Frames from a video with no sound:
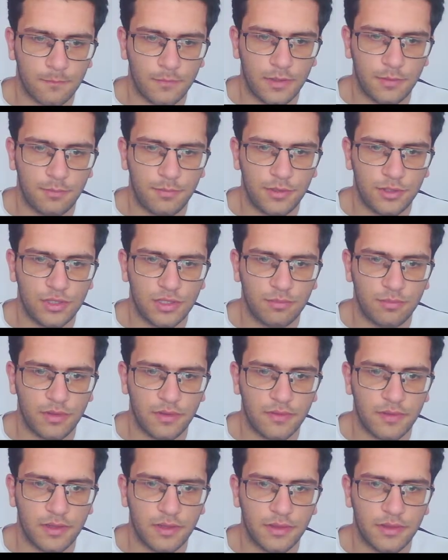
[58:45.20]
My
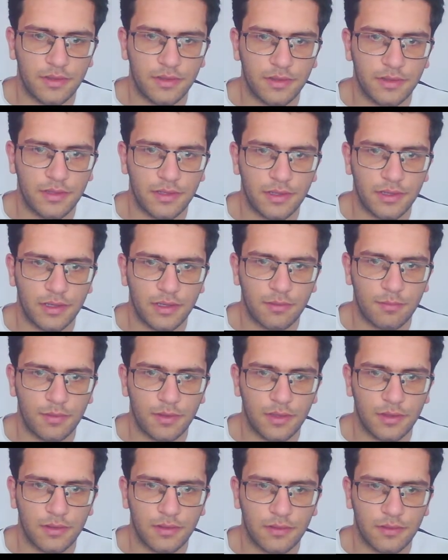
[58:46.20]
bishop is under attack,
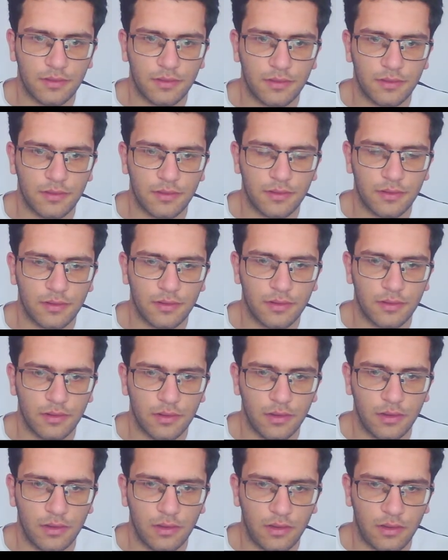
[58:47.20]
but
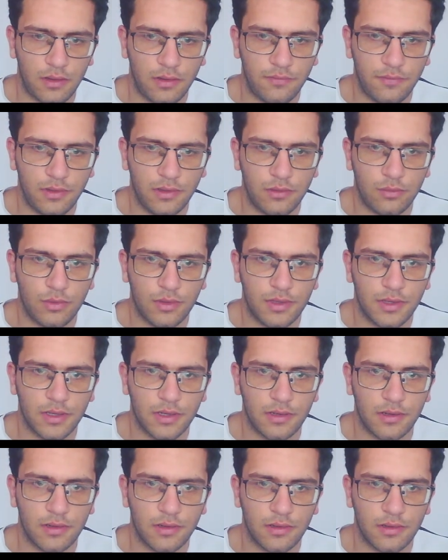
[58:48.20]
I think we
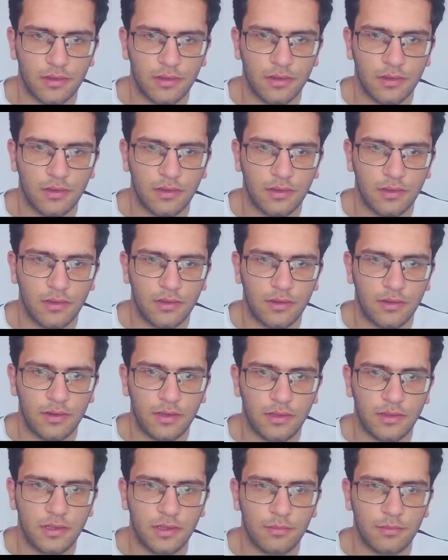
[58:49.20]
can
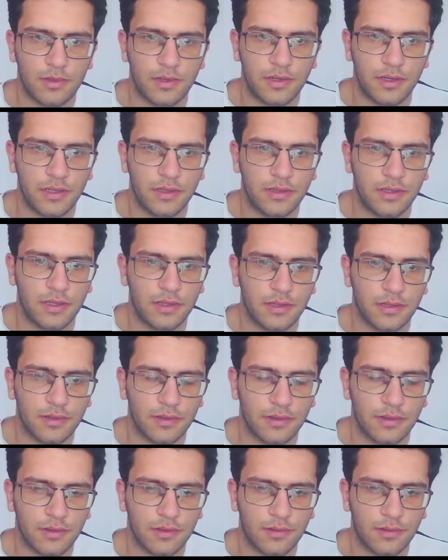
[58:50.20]
let him trade that.